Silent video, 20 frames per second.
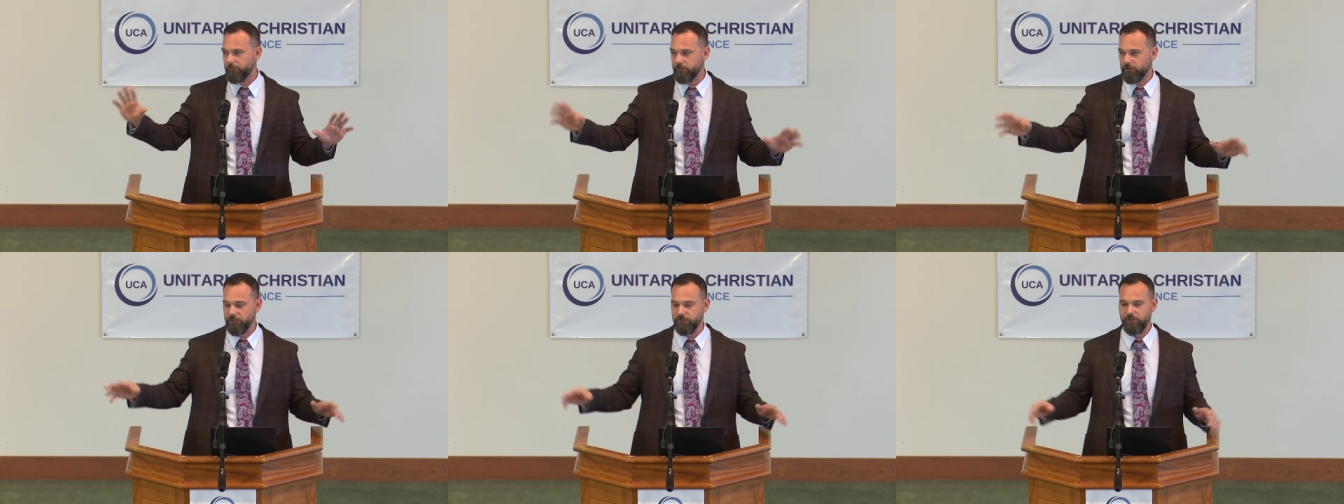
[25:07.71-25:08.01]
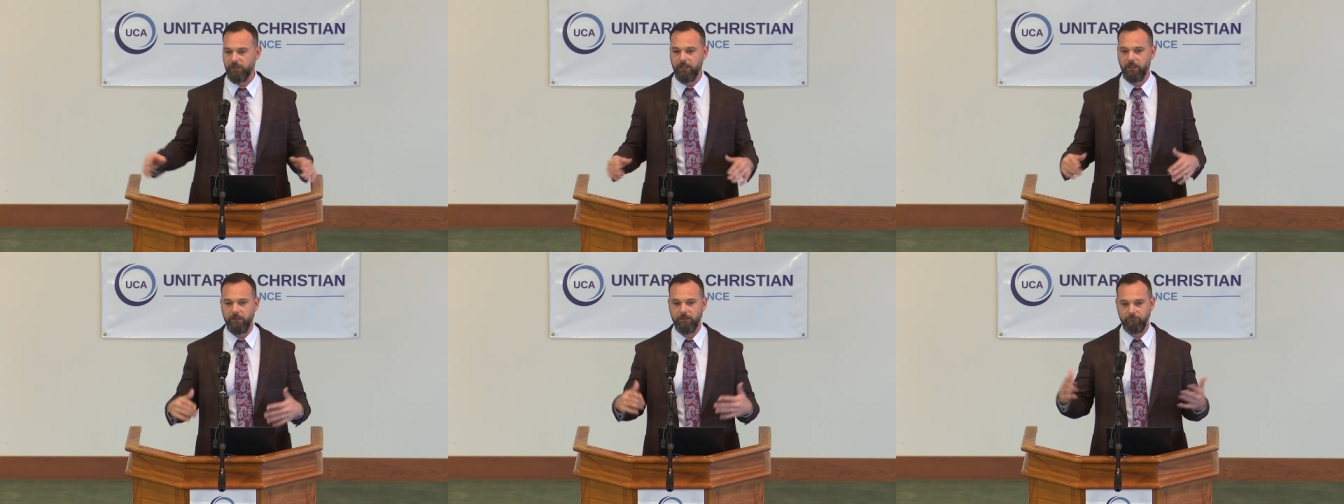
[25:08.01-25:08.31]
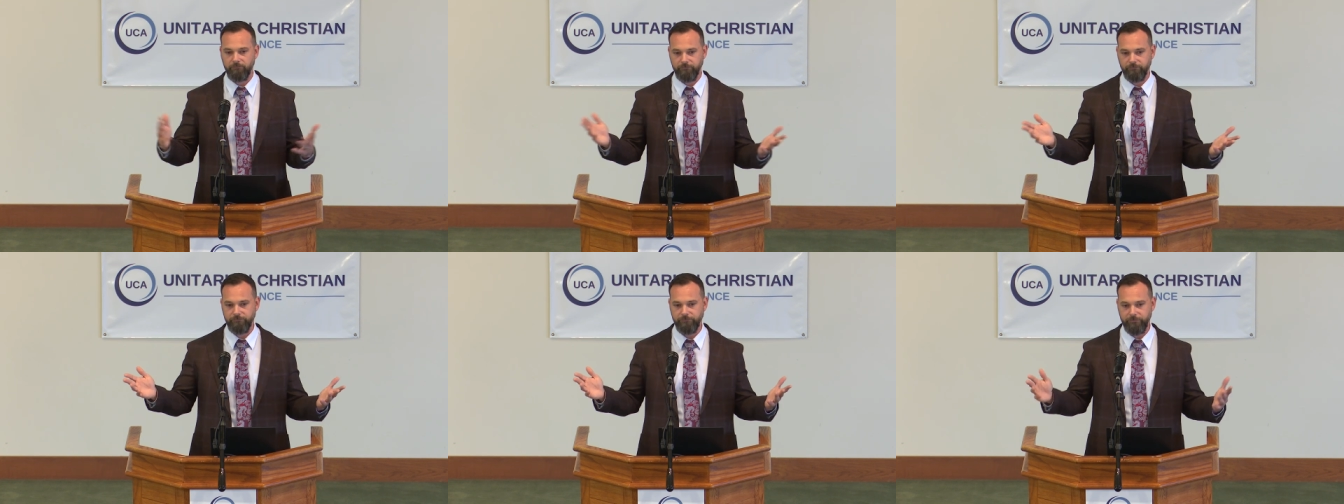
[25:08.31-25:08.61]
just like
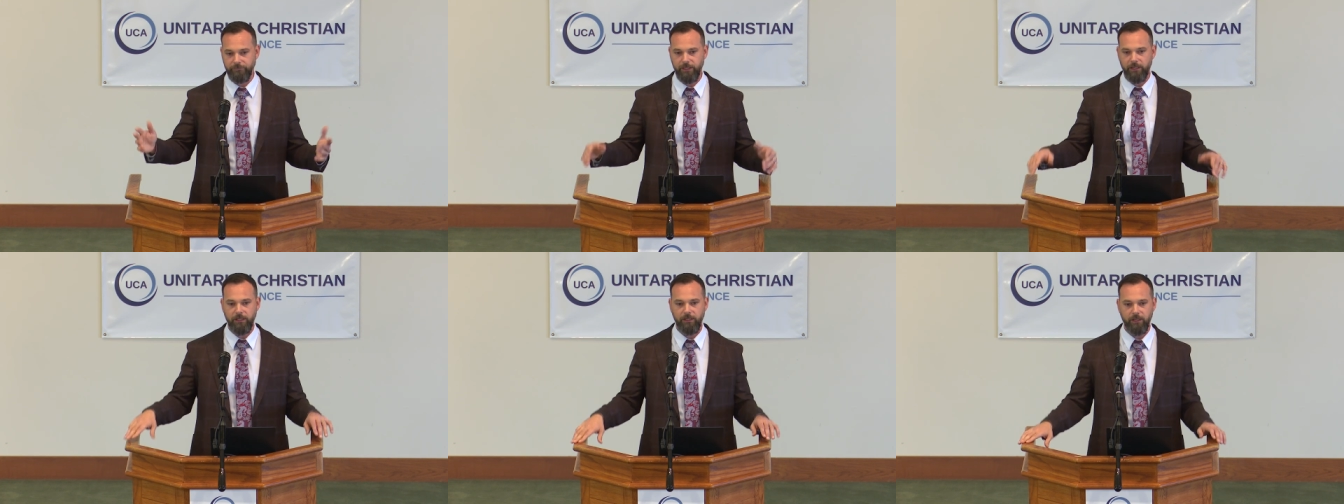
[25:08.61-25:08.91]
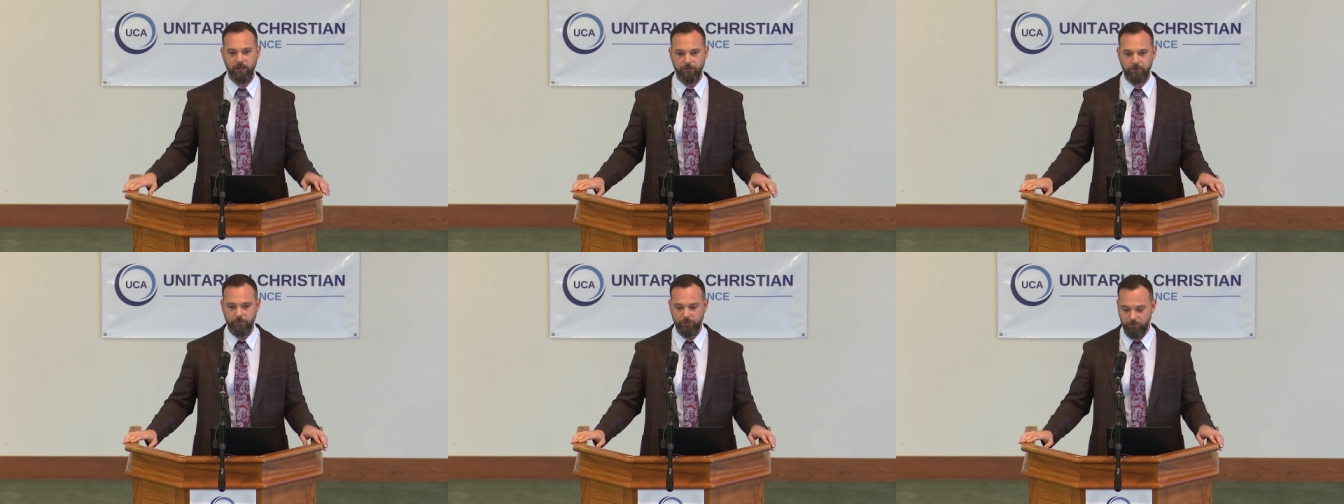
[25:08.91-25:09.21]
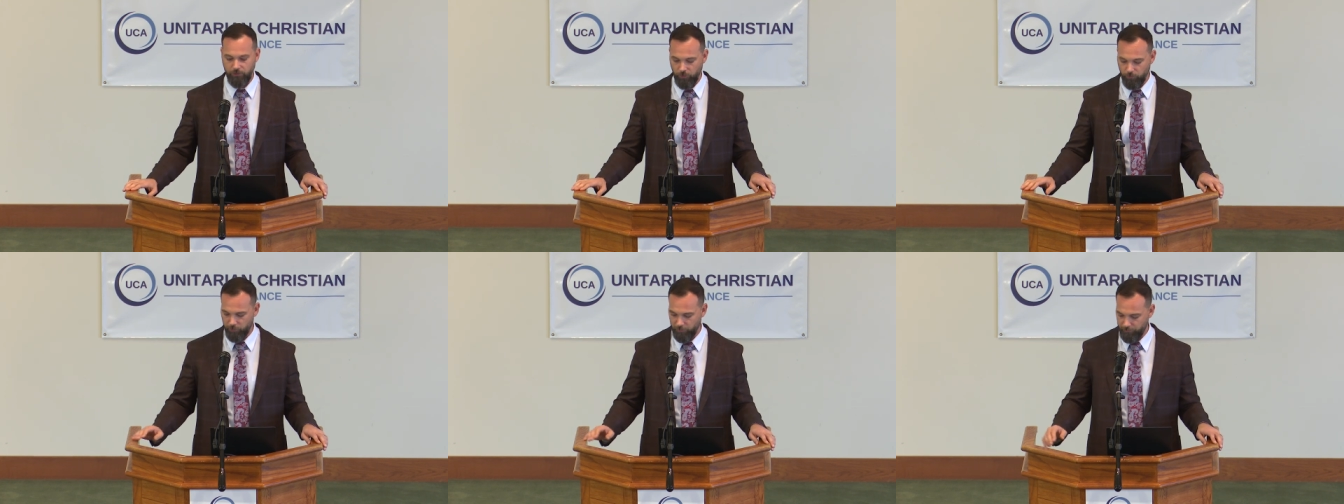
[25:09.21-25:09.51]
any other
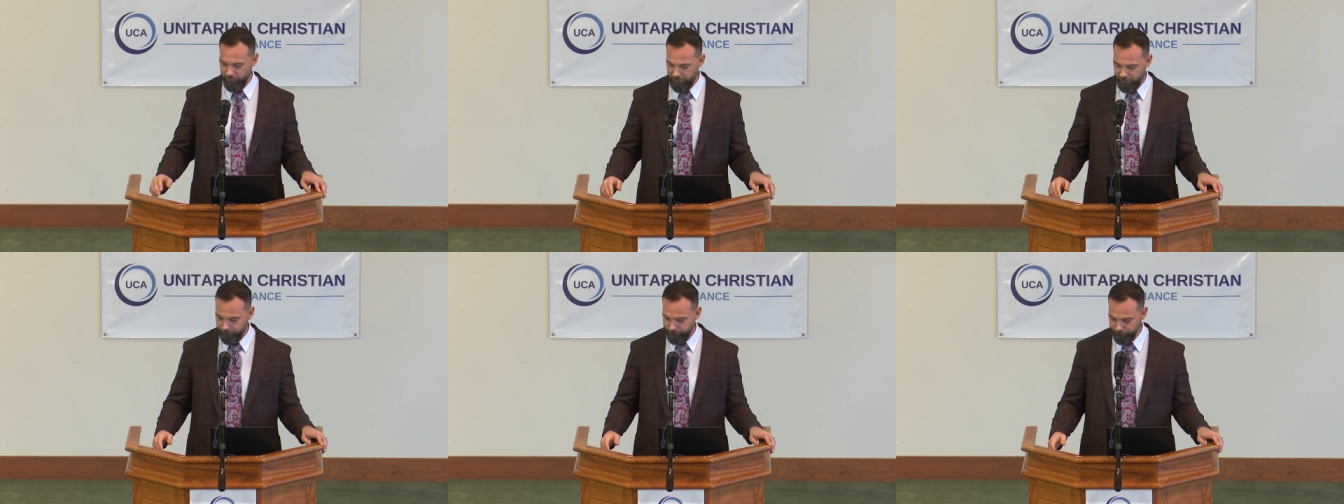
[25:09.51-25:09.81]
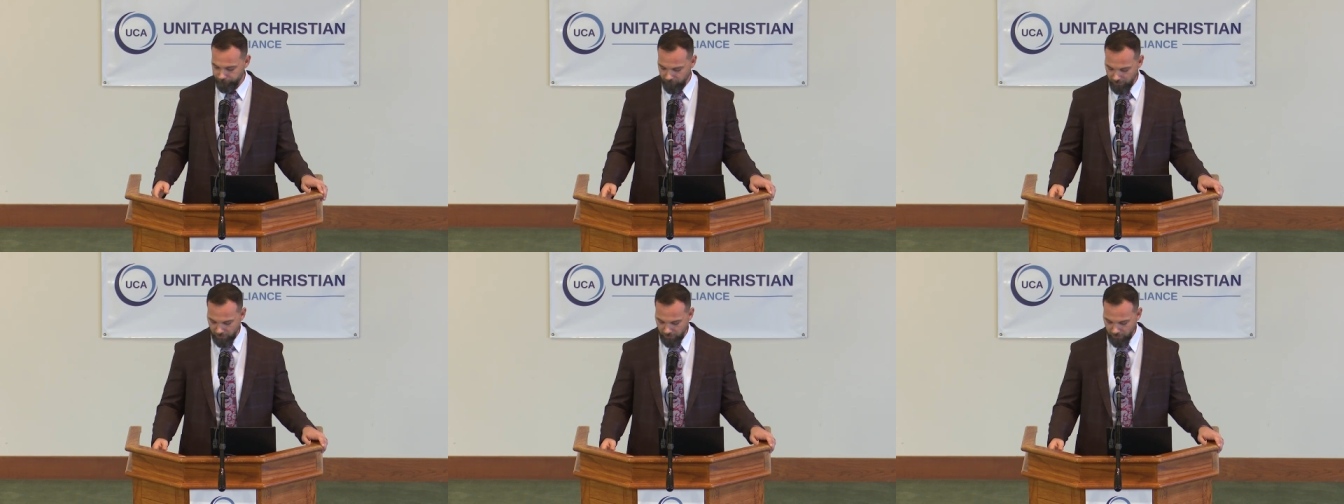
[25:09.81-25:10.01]
human being,